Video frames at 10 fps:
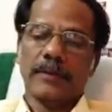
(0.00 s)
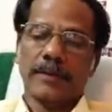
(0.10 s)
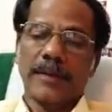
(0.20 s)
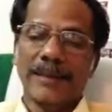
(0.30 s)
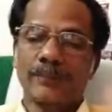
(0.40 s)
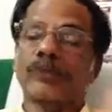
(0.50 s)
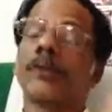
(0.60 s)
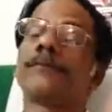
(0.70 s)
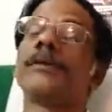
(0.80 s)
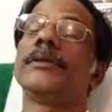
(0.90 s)
types
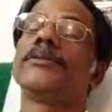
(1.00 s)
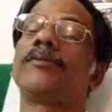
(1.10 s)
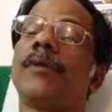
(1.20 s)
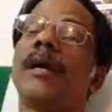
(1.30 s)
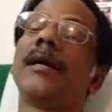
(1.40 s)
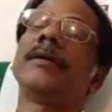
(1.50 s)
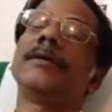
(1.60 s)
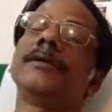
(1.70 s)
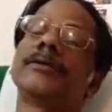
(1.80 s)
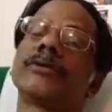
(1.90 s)
of these
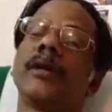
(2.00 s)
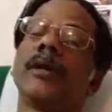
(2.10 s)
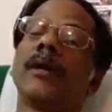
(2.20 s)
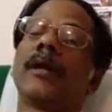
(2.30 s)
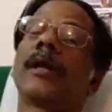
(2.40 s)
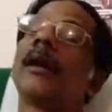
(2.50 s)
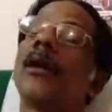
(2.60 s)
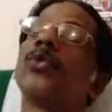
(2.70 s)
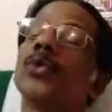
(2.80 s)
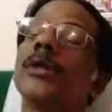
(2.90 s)
fires and
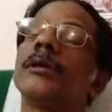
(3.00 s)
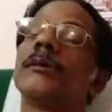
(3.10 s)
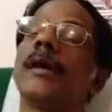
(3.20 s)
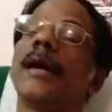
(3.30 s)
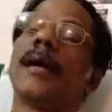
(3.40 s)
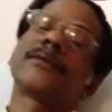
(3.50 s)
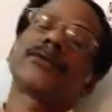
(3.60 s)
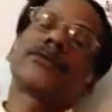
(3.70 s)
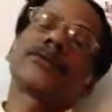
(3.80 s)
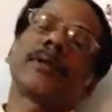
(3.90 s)
how it
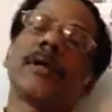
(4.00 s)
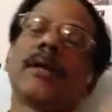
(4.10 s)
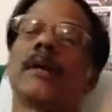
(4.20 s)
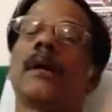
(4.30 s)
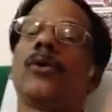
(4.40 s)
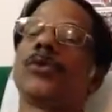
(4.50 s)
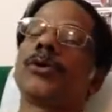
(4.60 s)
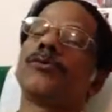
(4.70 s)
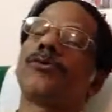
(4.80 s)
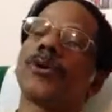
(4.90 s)
acts, how
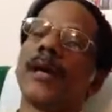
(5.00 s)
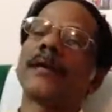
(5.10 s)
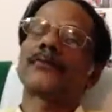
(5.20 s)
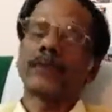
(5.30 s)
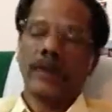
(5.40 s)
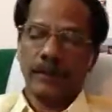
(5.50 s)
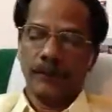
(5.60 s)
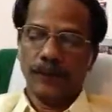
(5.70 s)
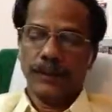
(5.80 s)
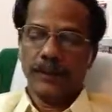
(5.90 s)
it reacts
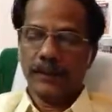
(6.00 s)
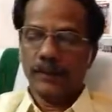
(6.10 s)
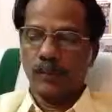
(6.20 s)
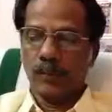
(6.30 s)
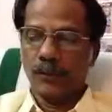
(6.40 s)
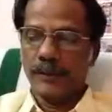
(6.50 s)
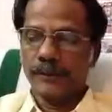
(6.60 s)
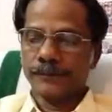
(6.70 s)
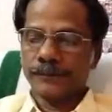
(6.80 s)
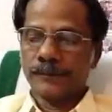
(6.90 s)
within the body.
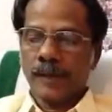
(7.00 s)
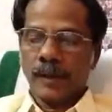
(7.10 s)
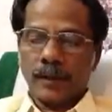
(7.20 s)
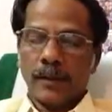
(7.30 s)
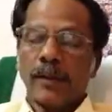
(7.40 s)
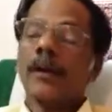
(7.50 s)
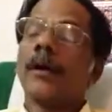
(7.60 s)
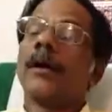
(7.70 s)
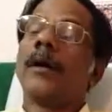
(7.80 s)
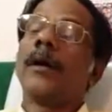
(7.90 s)

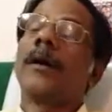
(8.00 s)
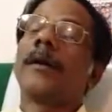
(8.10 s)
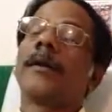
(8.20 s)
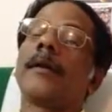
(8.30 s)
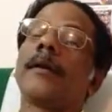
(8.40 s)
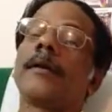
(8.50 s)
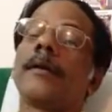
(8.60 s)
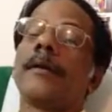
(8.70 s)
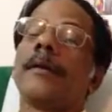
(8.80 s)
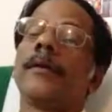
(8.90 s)
And
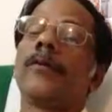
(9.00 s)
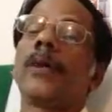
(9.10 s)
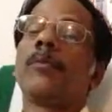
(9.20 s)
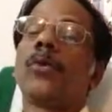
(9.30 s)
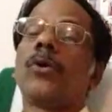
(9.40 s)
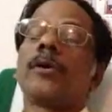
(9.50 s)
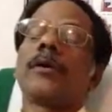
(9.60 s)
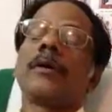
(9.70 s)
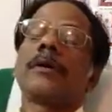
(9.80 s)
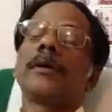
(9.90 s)
one
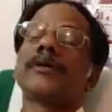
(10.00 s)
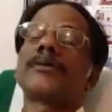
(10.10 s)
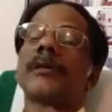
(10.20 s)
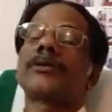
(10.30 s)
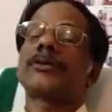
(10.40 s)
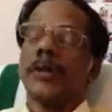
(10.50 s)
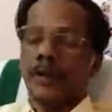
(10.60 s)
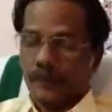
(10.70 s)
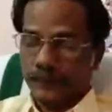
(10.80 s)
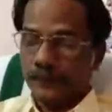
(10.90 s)
more
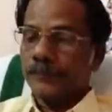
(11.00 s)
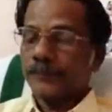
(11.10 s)
section